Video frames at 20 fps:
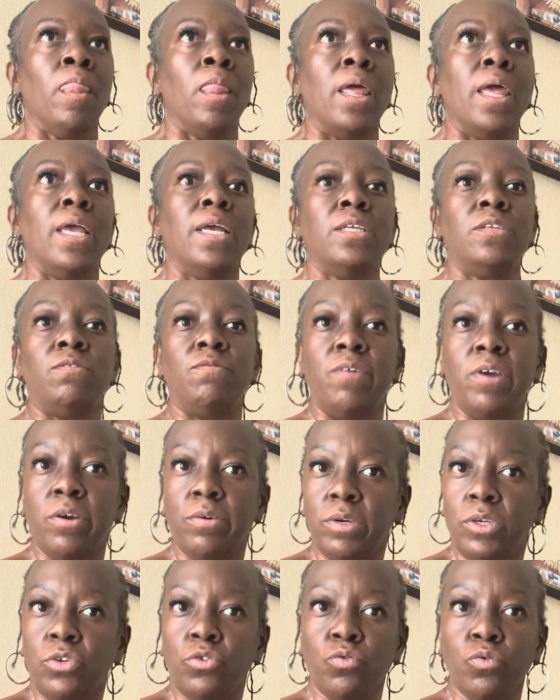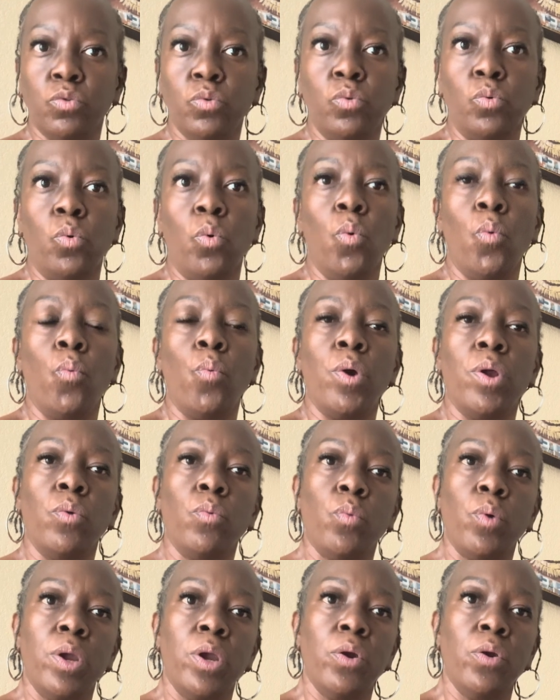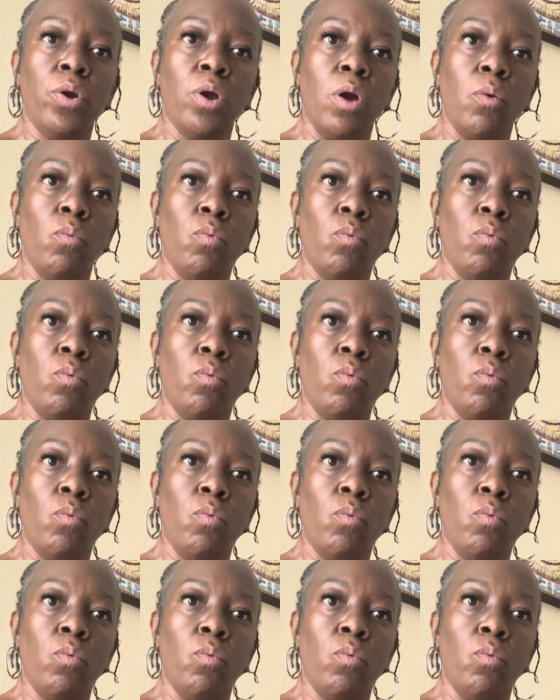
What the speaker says: It's very true when we're